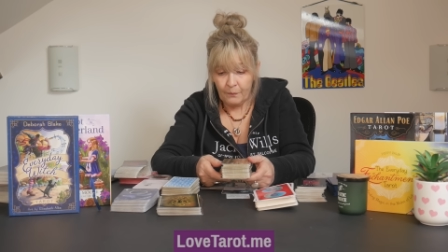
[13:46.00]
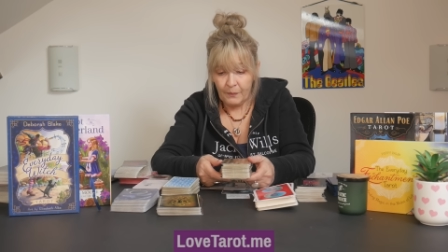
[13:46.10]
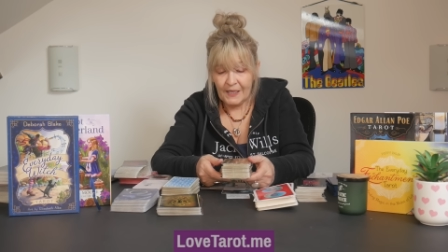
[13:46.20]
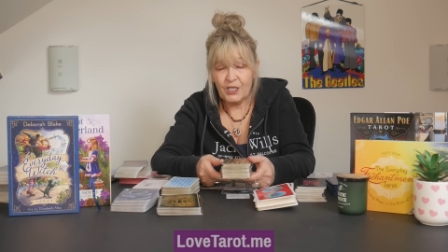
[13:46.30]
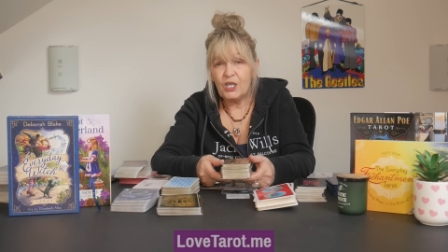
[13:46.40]

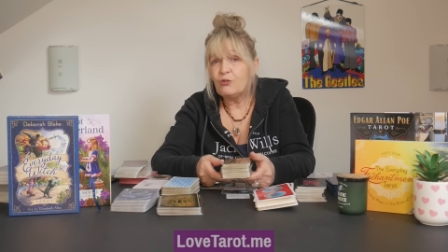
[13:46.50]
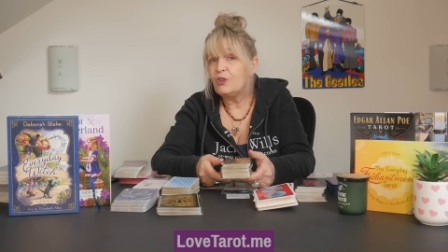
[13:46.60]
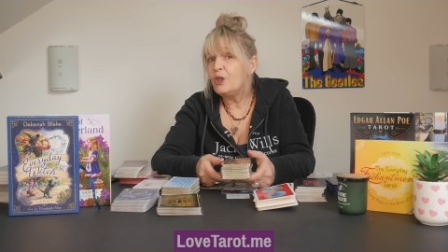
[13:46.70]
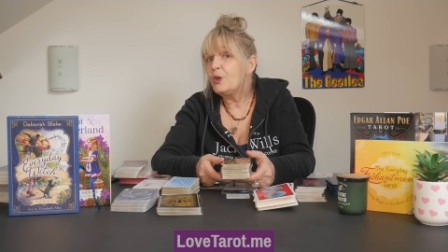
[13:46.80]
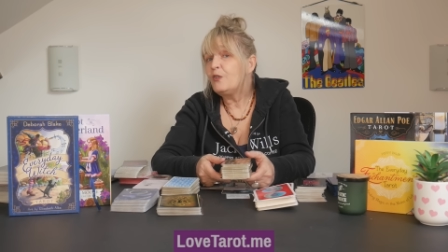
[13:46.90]
be
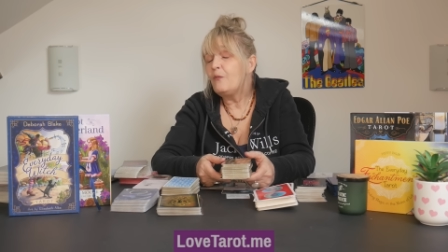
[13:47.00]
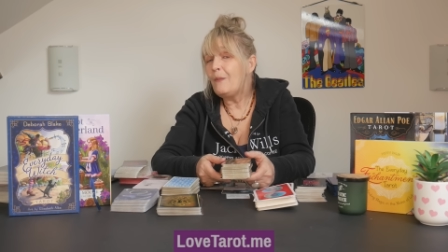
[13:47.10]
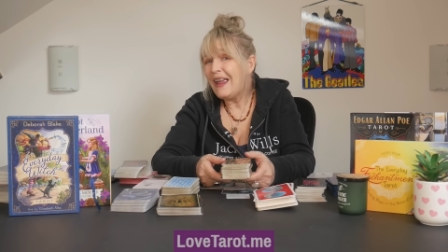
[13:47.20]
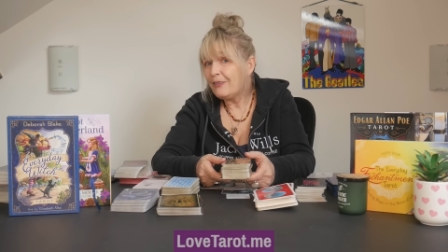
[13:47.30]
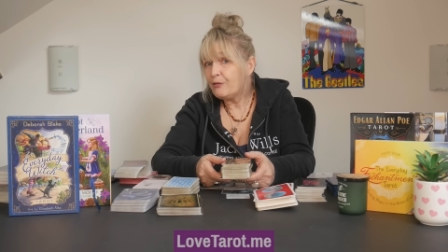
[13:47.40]
children. You could have
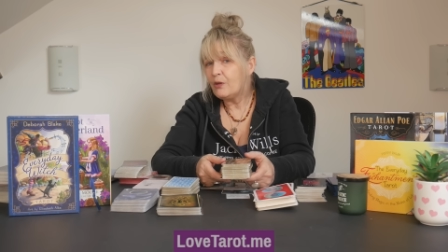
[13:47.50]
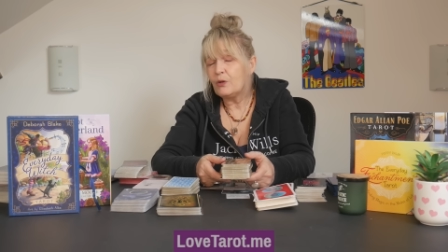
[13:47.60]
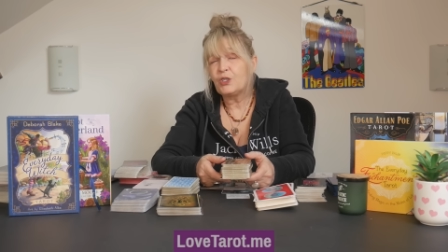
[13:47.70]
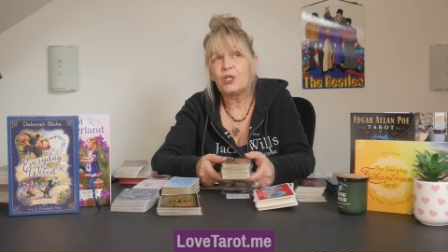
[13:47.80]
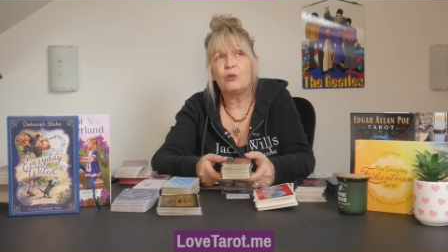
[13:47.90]
met through
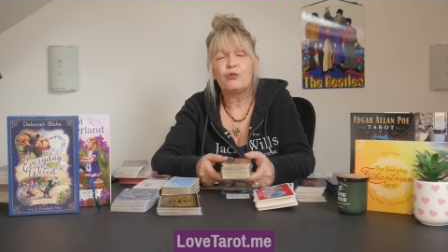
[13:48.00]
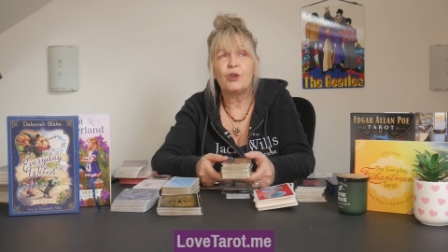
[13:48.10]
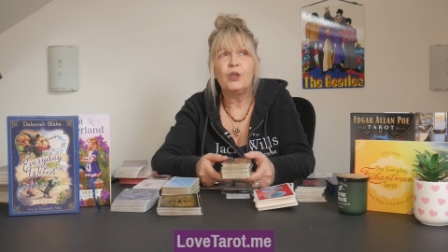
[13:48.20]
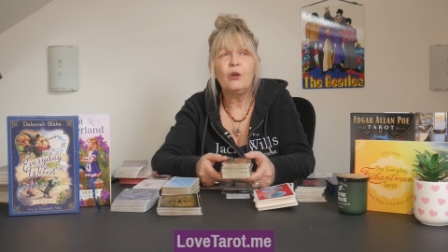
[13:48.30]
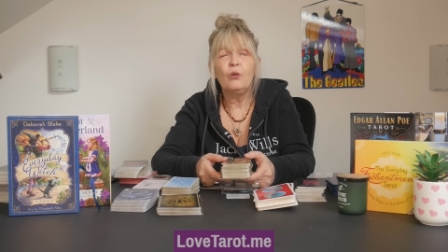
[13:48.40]
your
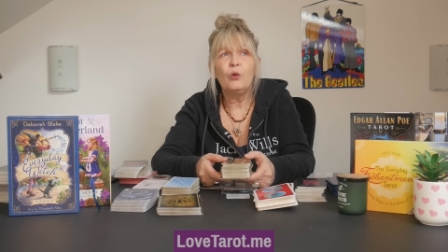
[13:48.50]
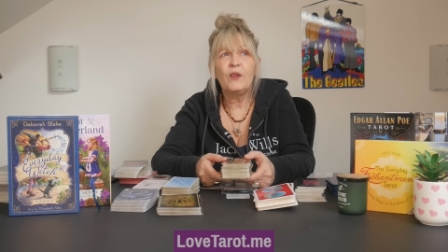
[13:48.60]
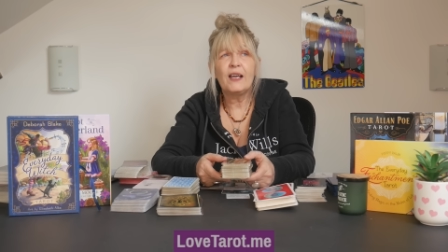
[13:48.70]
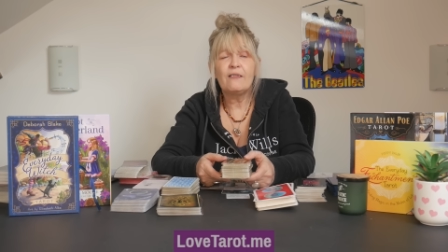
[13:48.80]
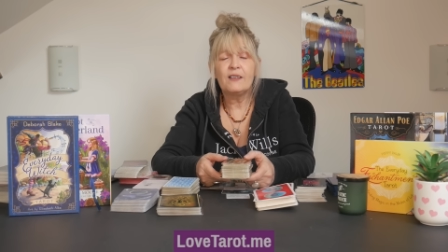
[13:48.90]
children, or
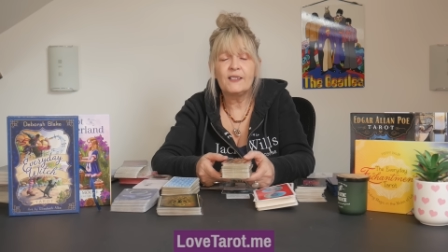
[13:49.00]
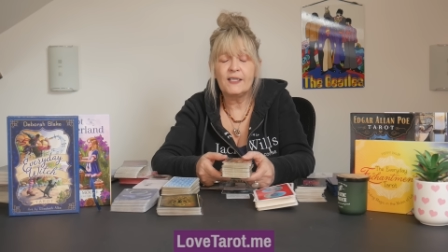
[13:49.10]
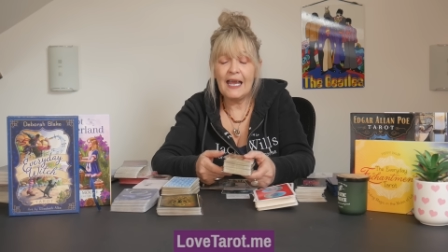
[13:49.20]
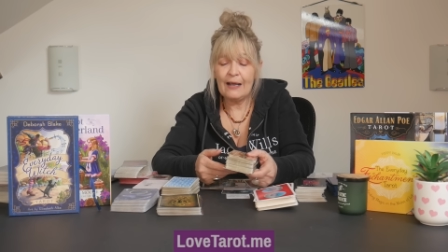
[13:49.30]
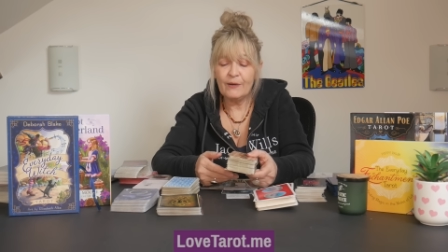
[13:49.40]
there is
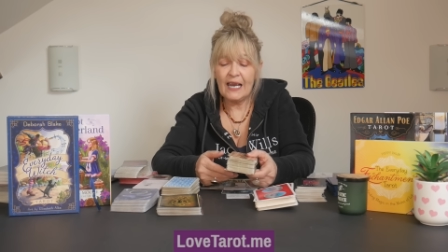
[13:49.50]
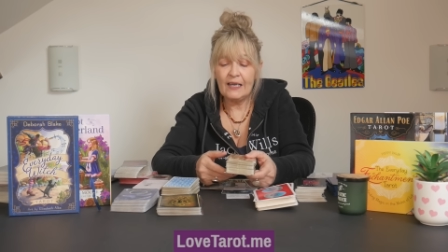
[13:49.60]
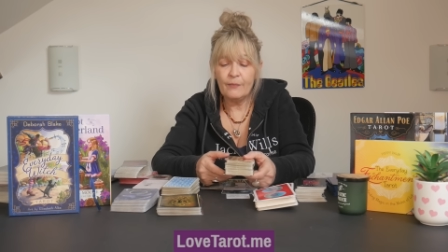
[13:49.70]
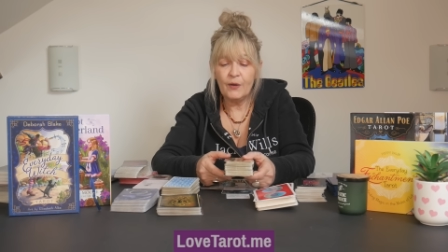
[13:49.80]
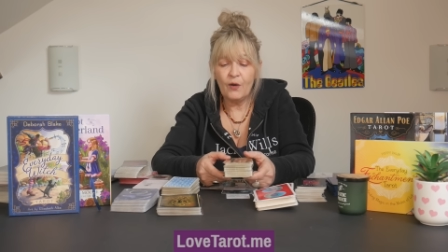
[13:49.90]
now an
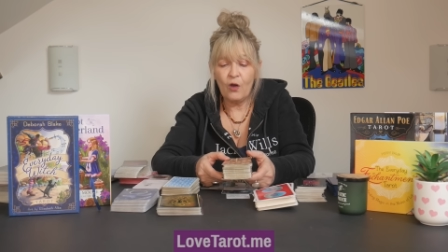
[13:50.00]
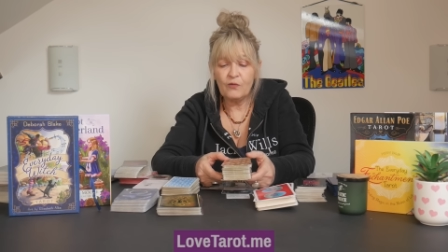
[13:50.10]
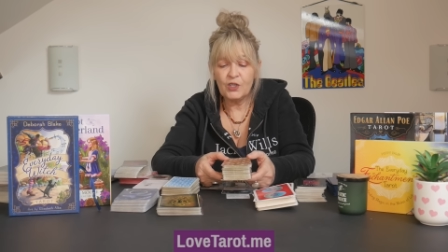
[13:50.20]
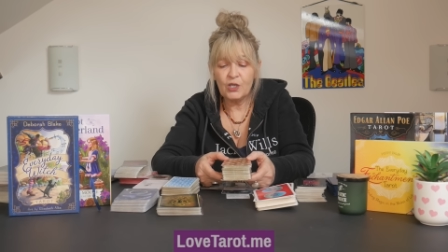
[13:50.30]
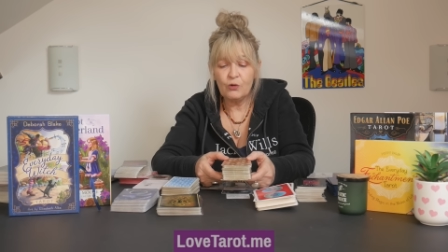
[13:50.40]
element
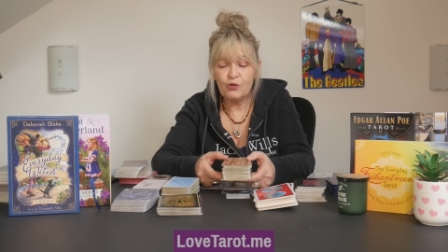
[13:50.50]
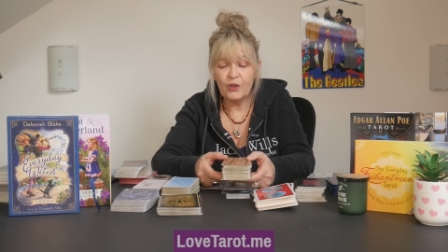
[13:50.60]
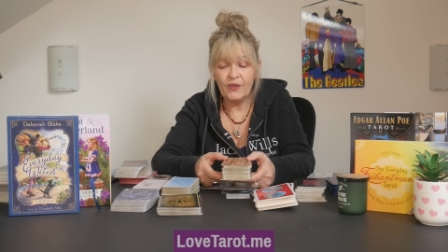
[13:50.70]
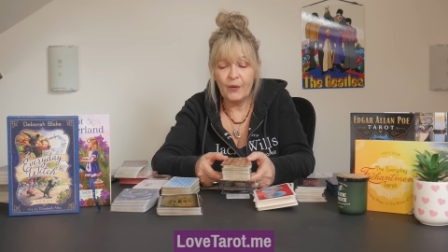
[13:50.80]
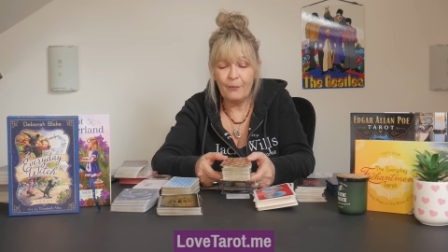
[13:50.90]
of
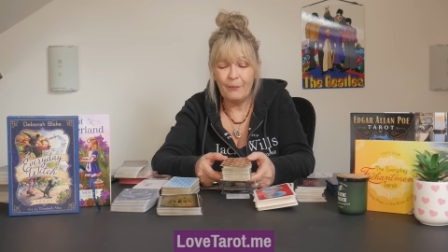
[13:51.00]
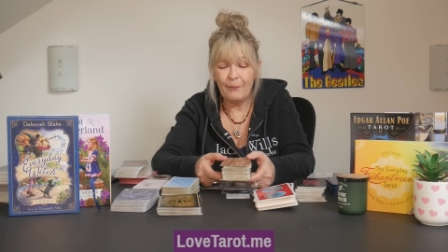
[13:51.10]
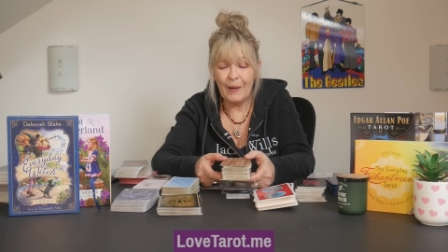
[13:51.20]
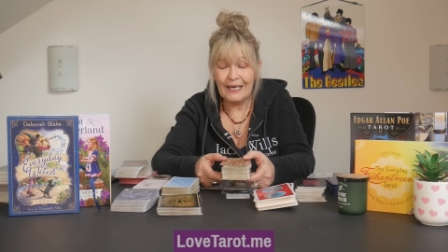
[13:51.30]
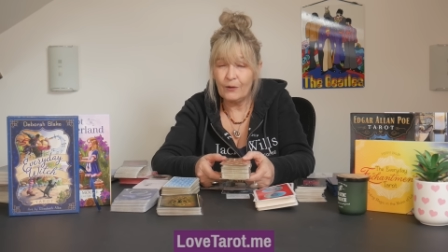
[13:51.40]
children that
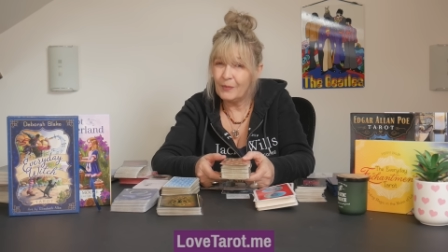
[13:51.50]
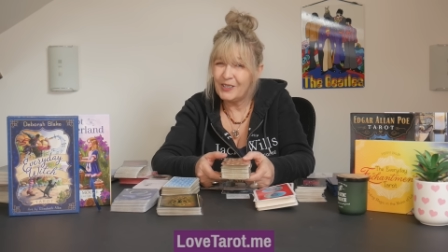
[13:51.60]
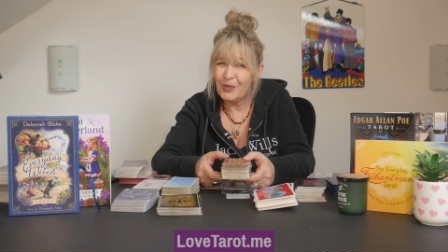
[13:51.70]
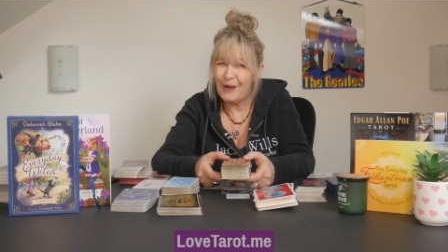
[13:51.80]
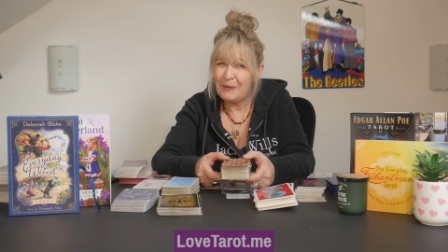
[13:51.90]
might not be
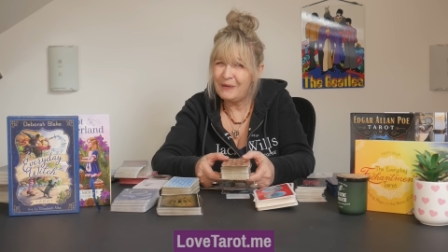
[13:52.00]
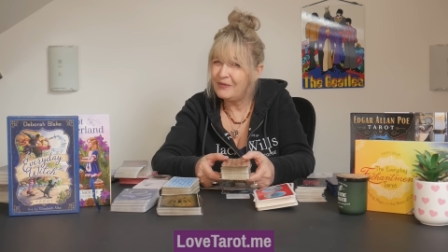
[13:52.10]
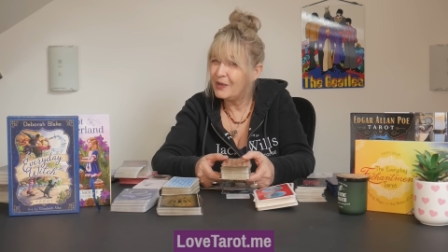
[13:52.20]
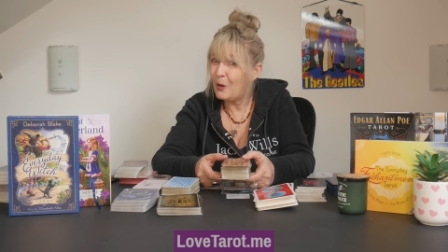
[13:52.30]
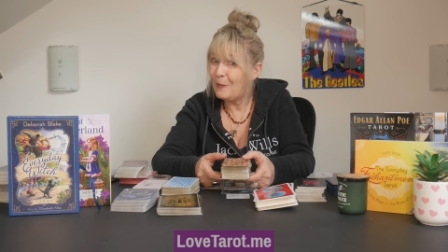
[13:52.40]
too happy
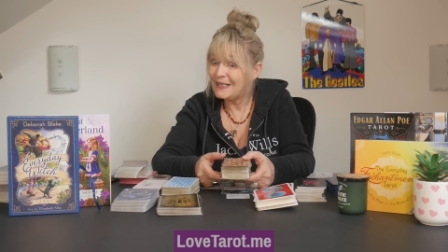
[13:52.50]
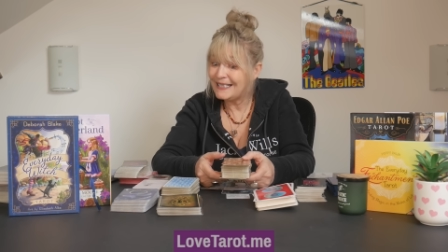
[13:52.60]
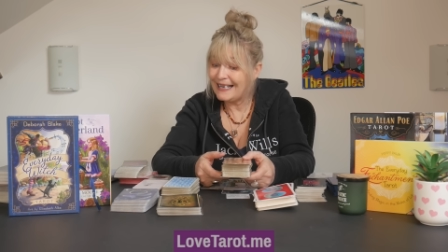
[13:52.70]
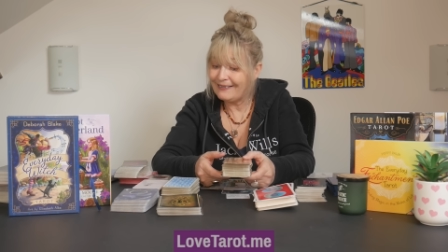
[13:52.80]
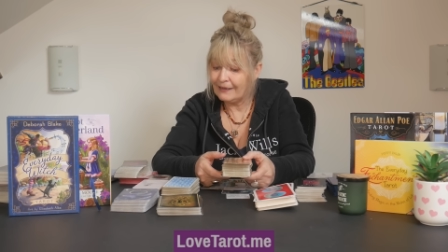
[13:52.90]
if you got back
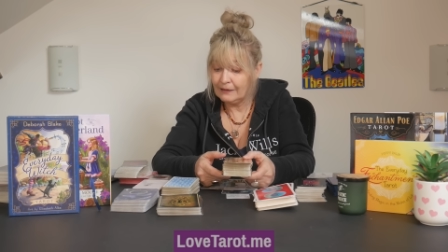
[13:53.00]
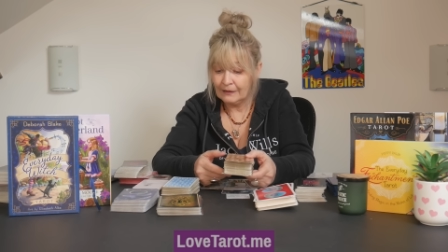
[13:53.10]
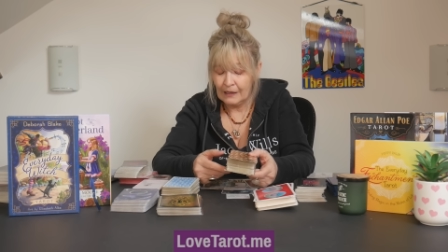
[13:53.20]
together.